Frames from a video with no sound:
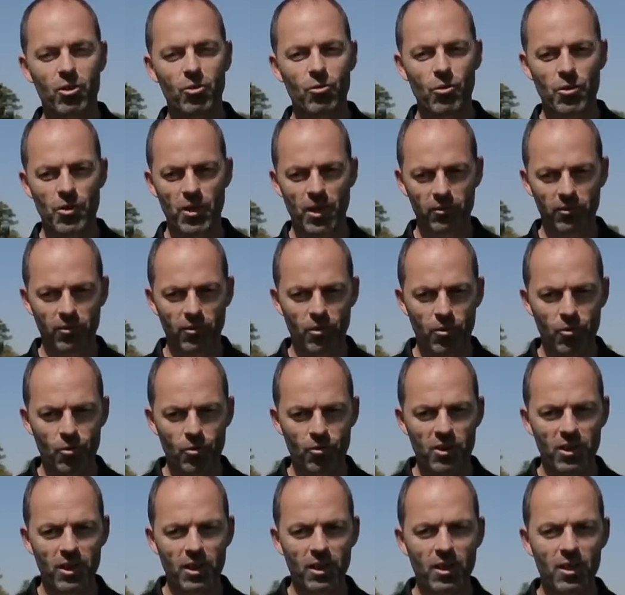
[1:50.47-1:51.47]
two thousand
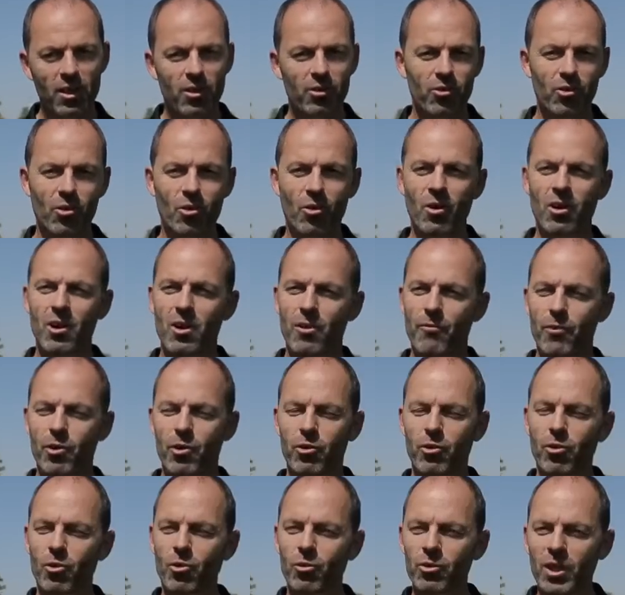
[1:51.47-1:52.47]
thirteen. So
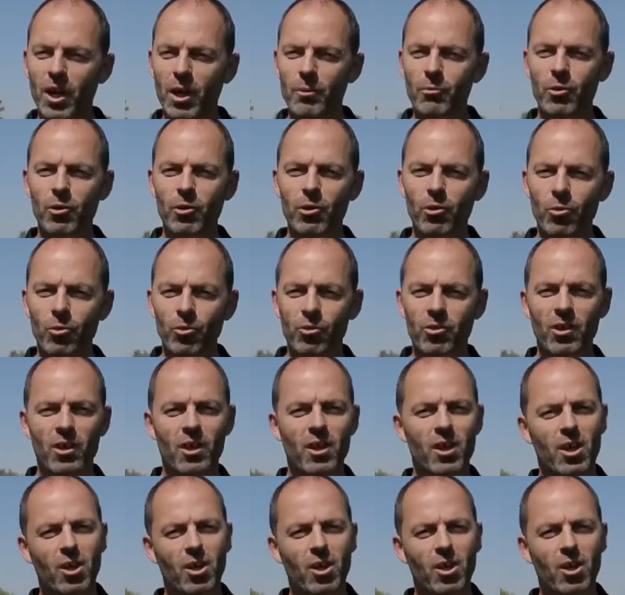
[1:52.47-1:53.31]
there's no time to lose.